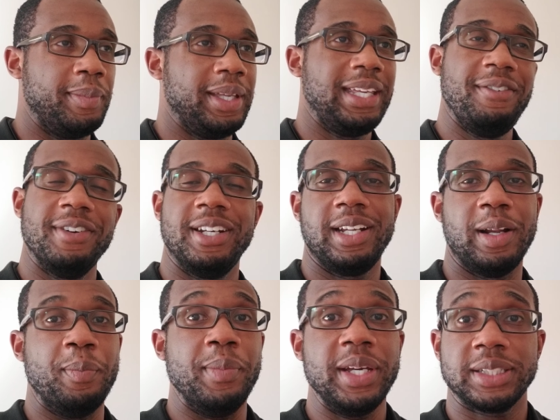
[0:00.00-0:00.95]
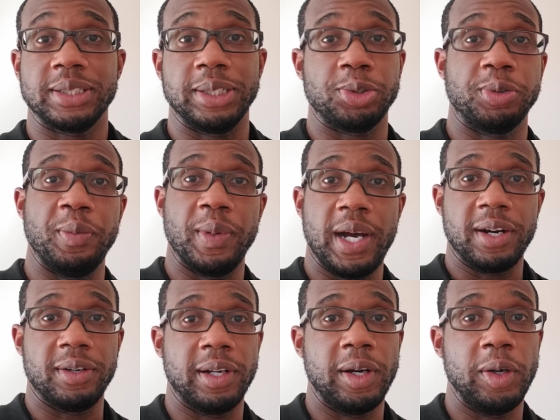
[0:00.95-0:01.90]
Even in a mid-century
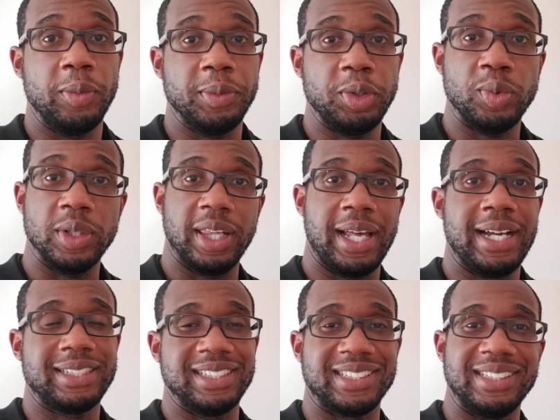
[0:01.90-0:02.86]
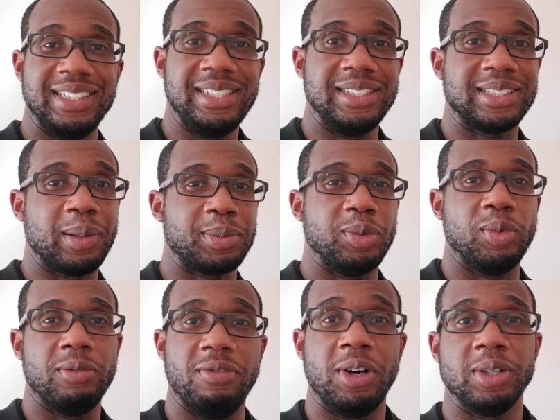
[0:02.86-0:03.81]
modern home, you would like to see something
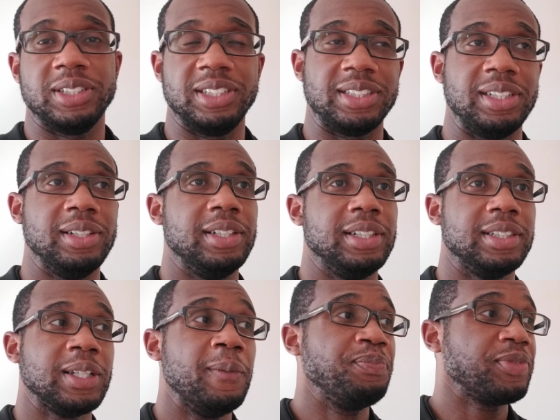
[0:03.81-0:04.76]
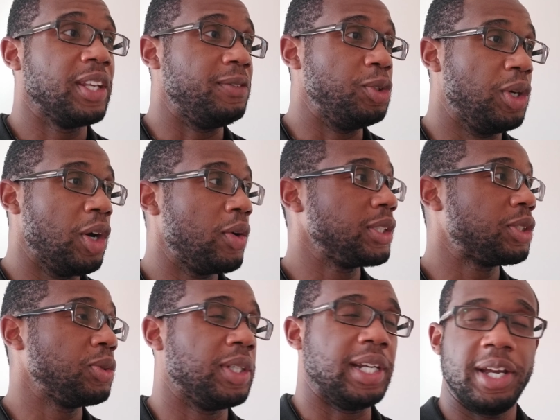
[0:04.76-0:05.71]
with vaulted ceilings. If you go
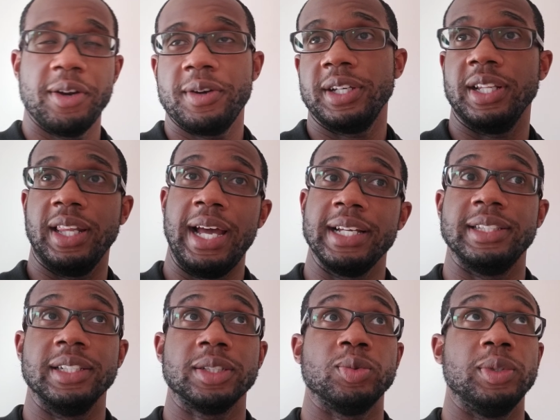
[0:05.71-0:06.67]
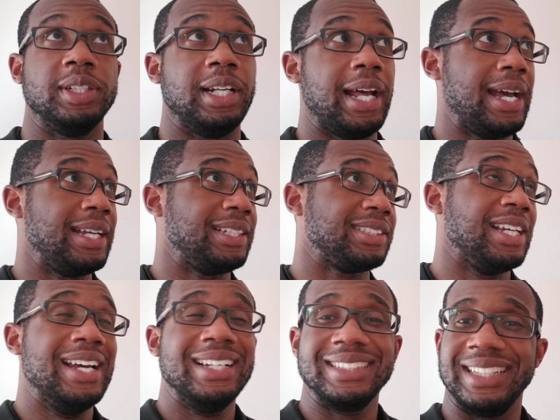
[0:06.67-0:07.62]
into an area like this one that has
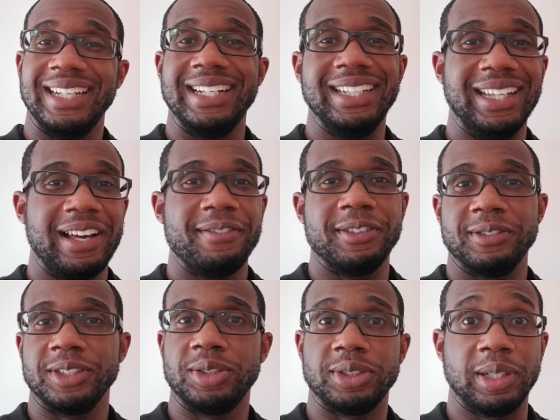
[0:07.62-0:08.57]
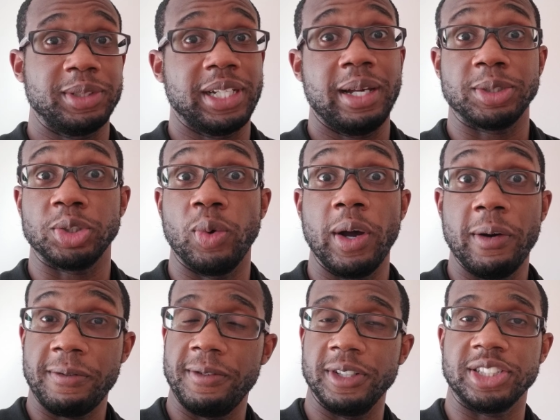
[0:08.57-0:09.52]
10, 11, sometimes
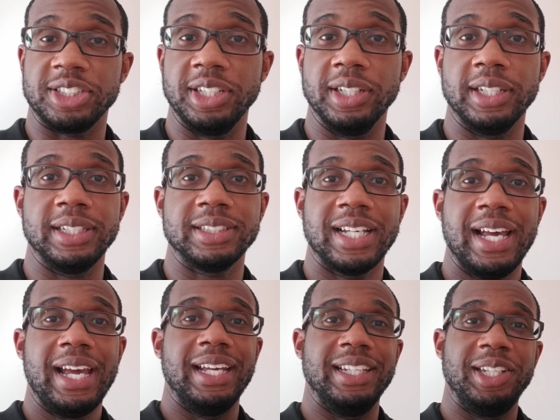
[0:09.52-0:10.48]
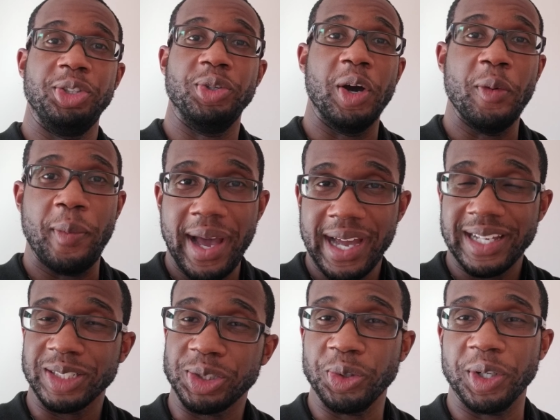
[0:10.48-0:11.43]
12-foot ceilings, and then you go back
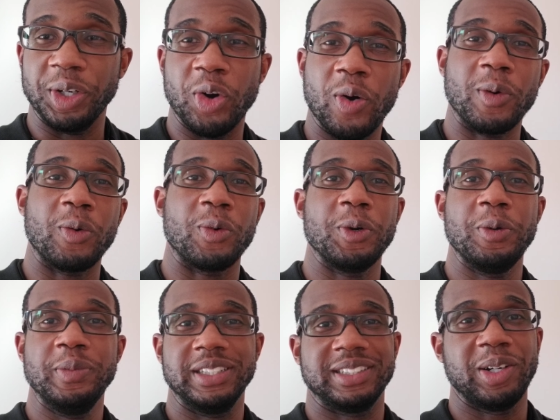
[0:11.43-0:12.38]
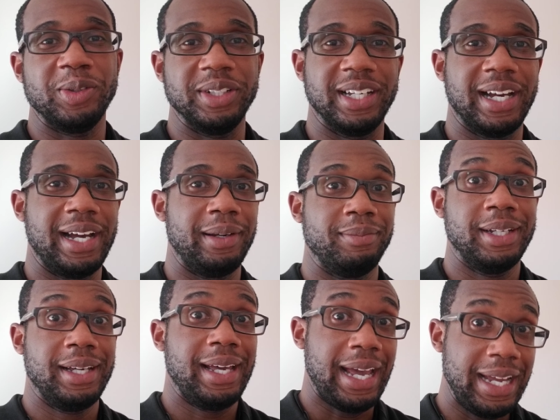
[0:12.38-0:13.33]
into a normal room that's only
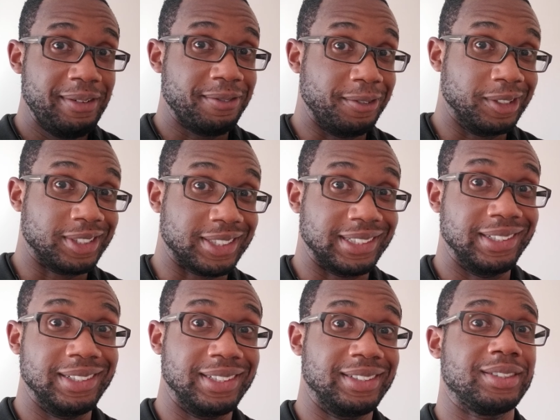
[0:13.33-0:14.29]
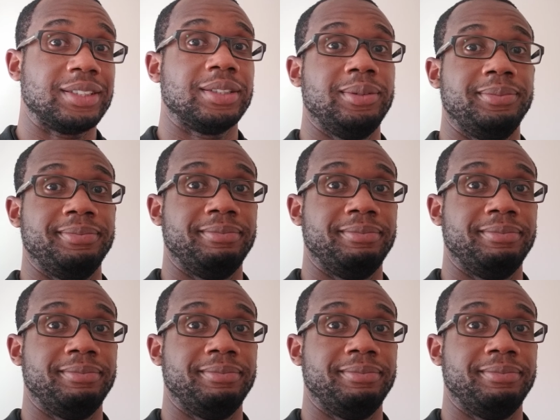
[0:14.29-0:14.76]
got 8-foot ceilings,